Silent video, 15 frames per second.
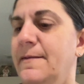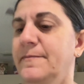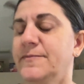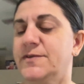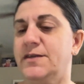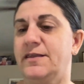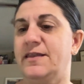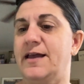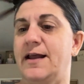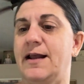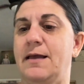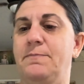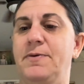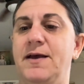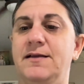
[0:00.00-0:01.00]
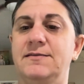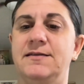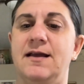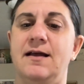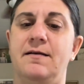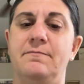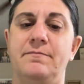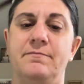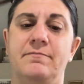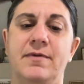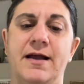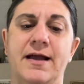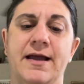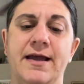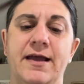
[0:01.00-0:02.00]
So then I picked up
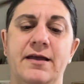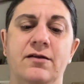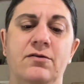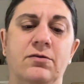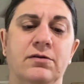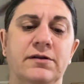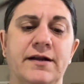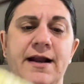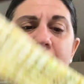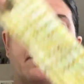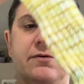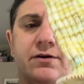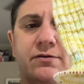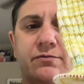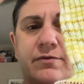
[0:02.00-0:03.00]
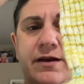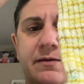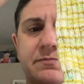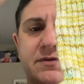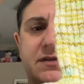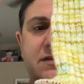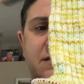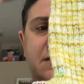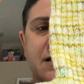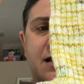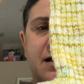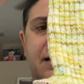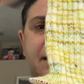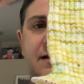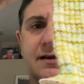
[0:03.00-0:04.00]
my Golden Hour ribbed
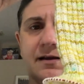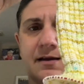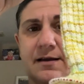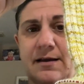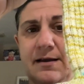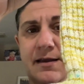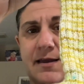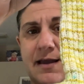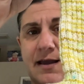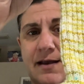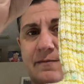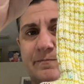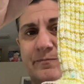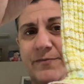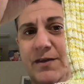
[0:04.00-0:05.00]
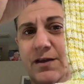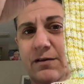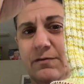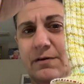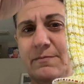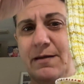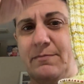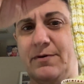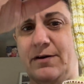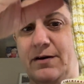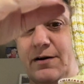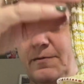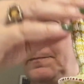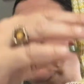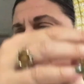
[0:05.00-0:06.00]
sock again. You'll
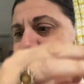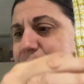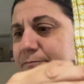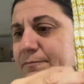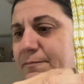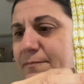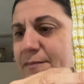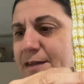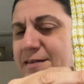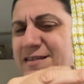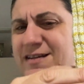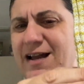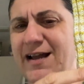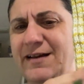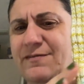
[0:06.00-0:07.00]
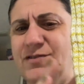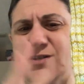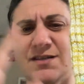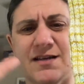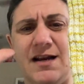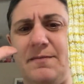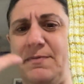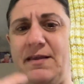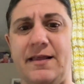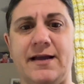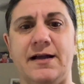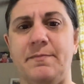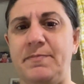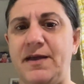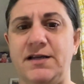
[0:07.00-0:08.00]
remember it's kind of just gonna be
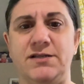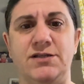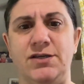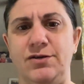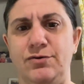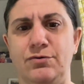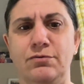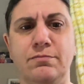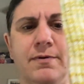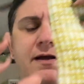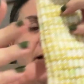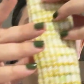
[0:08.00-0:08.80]
like a big tube.